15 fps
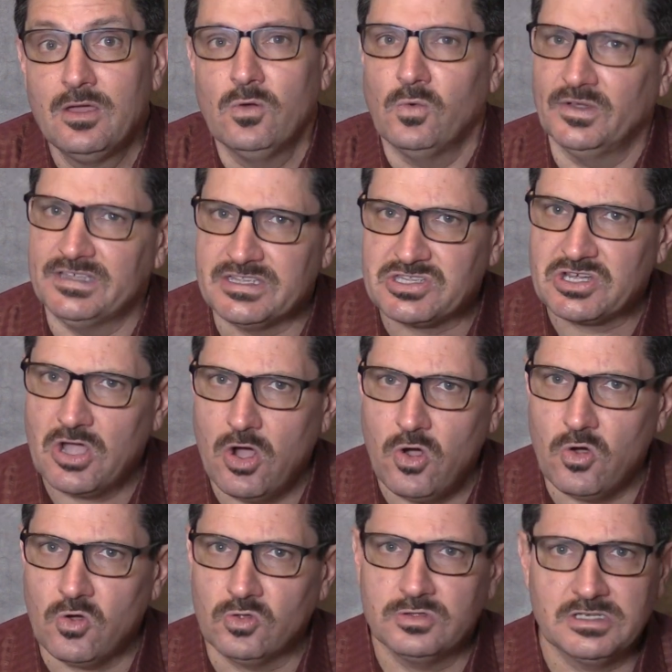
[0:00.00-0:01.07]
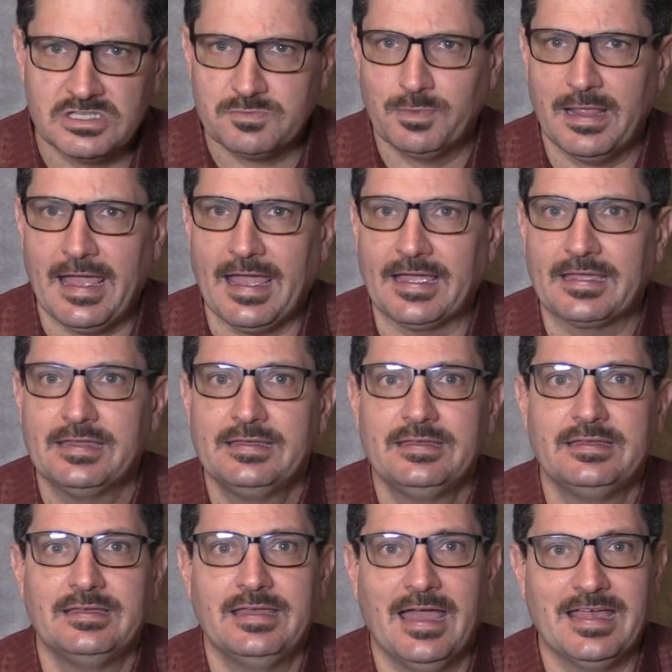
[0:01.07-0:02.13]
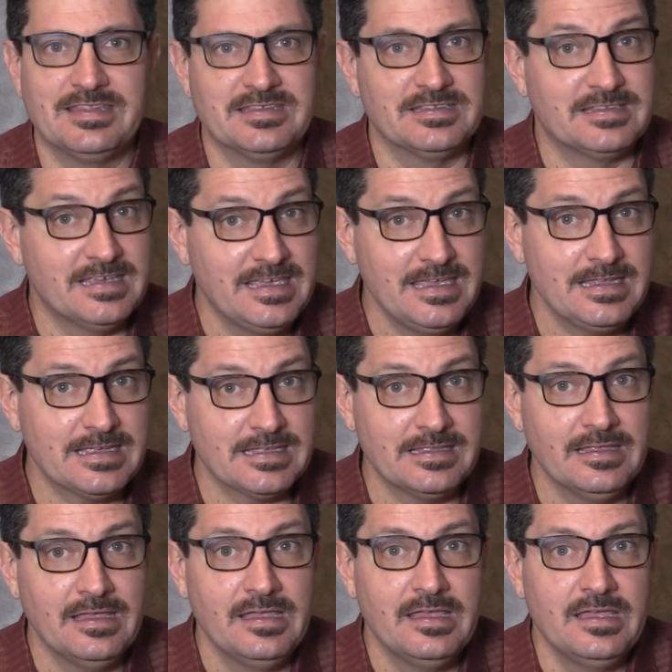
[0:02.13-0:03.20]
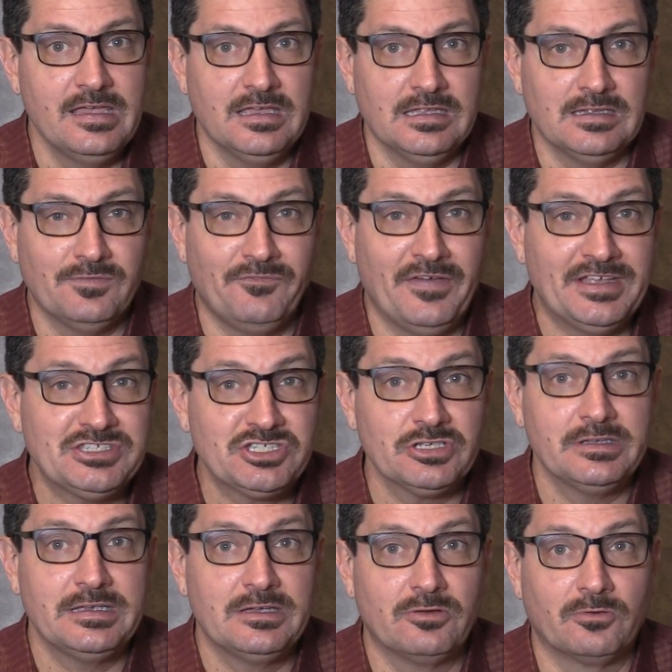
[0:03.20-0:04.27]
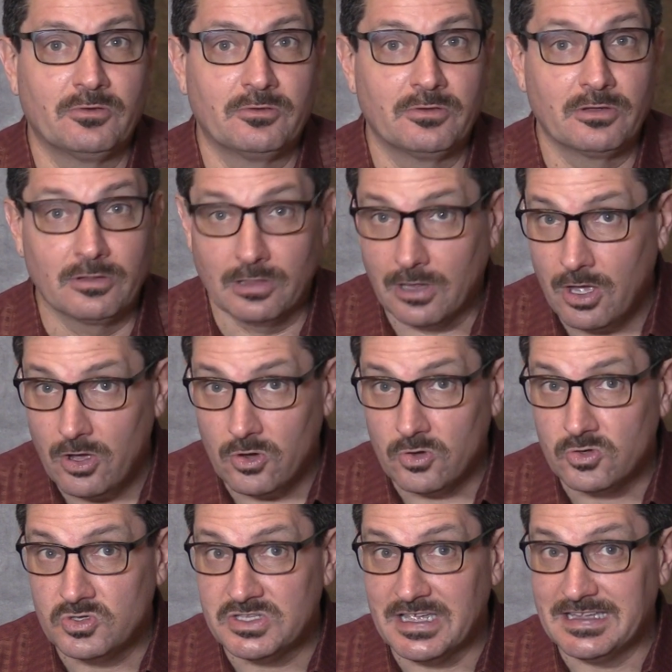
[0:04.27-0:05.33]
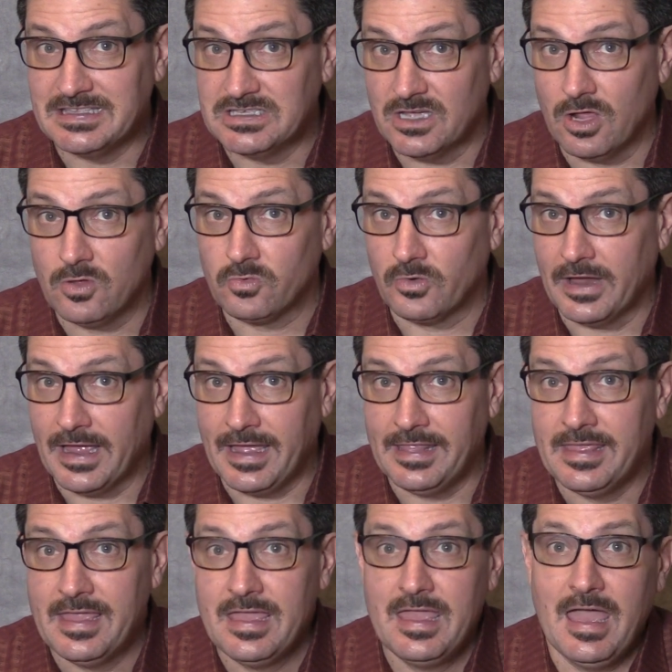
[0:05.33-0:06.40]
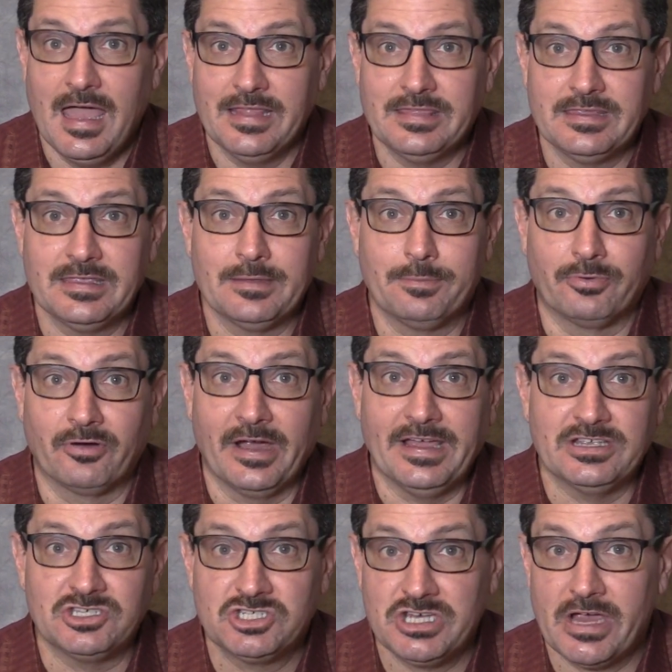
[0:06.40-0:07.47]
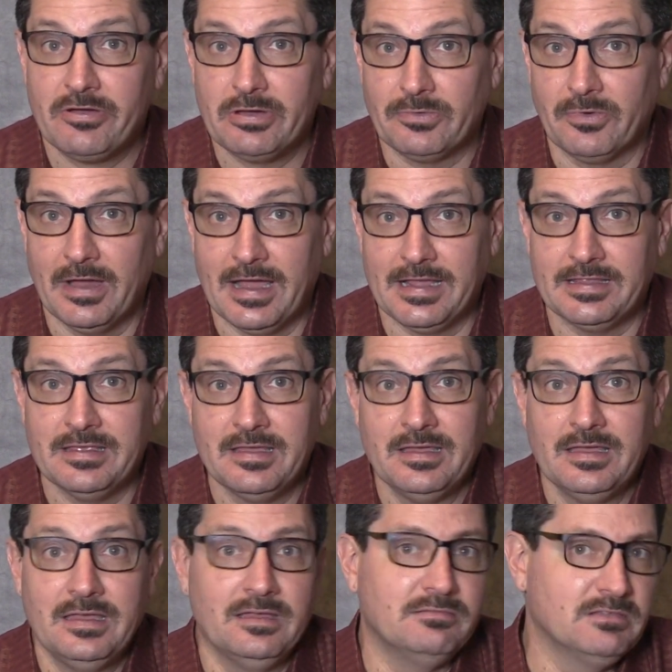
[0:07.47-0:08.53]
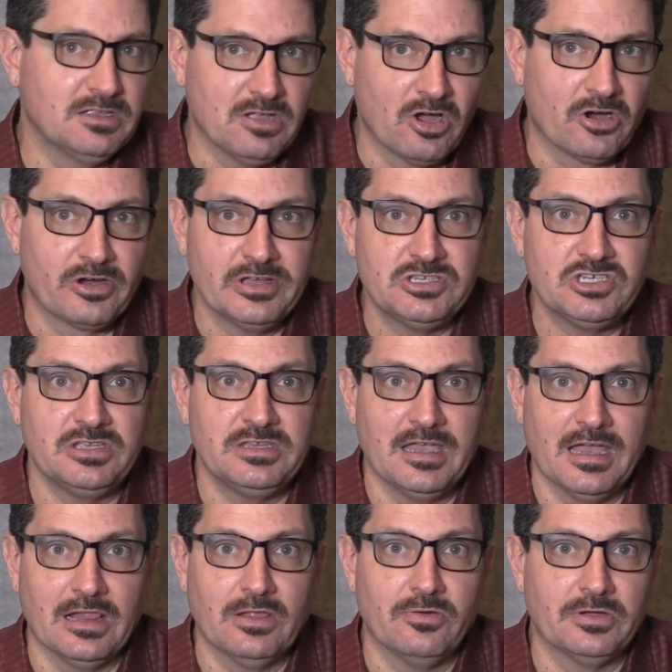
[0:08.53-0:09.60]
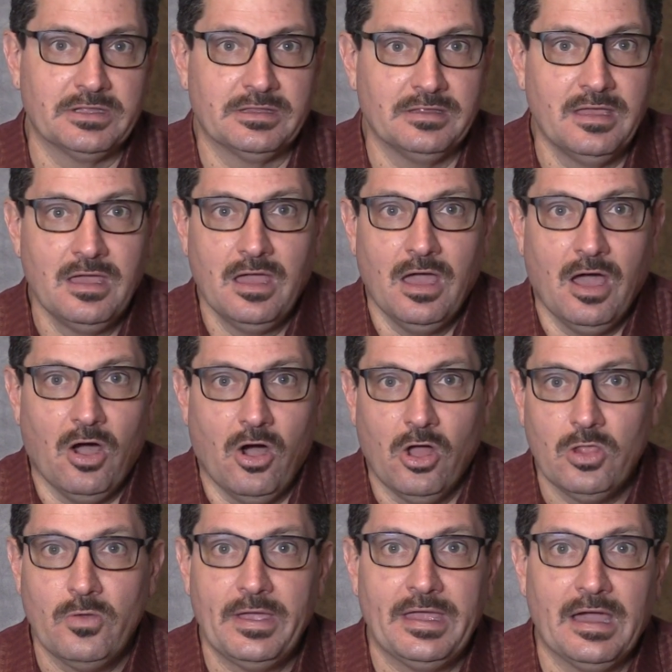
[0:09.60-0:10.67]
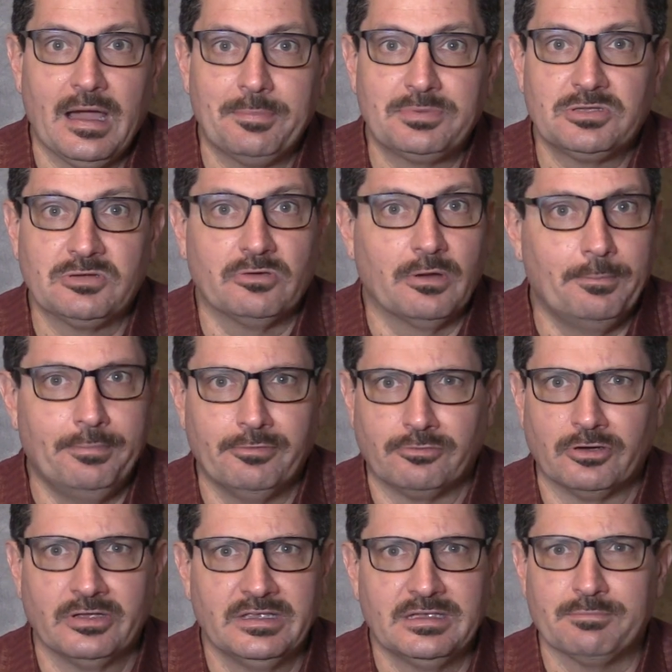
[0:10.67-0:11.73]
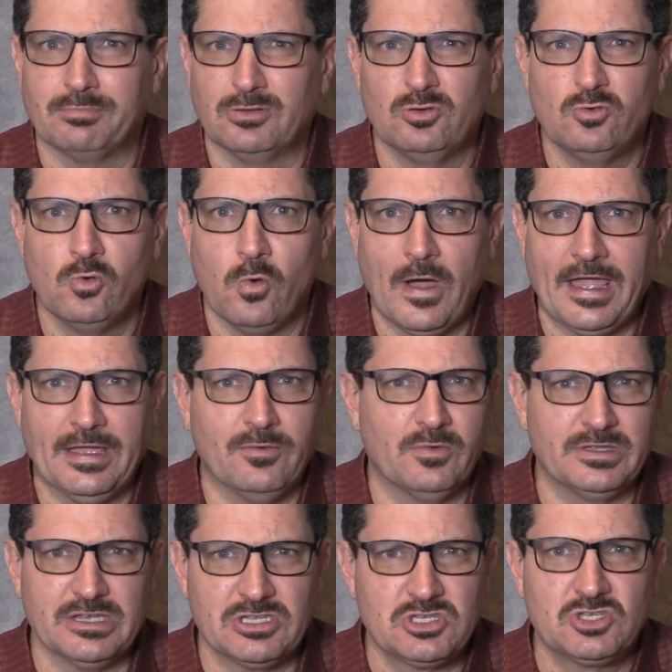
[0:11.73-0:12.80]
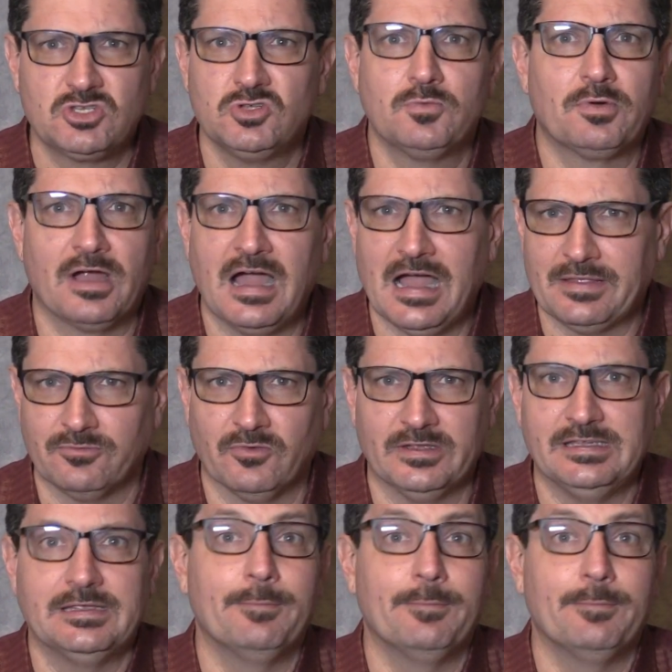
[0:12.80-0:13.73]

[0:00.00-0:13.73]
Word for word: When it's cold, it's black. As it's heated, it eventually glows a dull red, and then a bright cherry red, then orange and yellow, and all the way up to a brilliant blue-white when it's super hot and ready